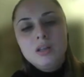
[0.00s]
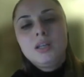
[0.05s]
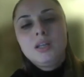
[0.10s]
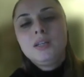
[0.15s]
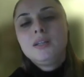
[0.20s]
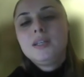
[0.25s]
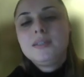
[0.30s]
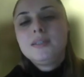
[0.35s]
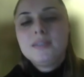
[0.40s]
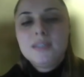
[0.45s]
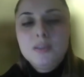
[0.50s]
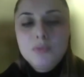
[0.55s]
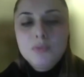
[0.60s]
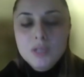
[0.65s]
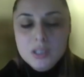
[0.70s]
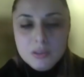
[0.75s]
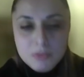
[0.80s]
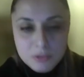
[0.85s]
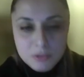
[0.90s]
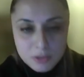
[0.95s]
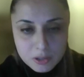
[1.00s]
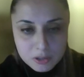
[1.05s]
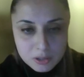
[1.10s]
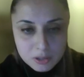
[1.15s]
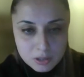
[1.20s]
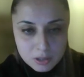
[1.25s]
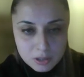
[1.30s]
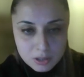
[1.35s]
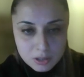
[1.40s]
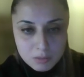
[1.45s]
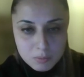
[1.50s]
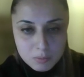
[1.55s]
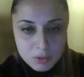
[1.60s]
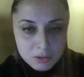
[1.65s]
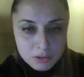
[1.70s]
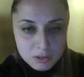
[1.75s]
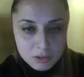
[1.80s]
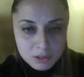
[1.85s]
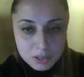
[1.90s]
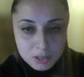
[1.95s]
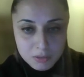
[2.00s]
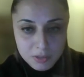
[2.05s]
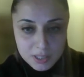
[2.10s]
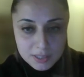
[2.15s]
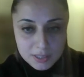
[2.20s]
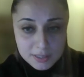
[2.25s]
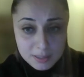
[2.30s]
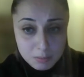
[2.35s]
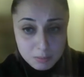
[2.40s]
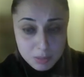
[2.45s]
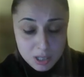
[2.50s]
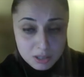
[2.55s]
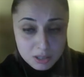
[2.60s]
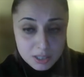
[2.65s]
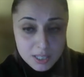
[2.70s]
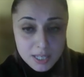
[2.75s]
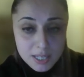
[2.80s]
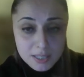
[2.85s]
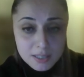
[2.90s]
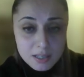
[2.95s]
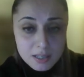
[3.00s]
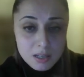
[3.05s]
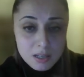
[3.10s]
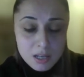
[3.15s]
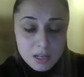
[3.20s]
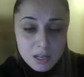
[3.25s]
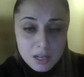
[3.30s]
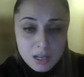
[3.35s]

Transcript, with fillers: and let's see what the first component reveals about the data.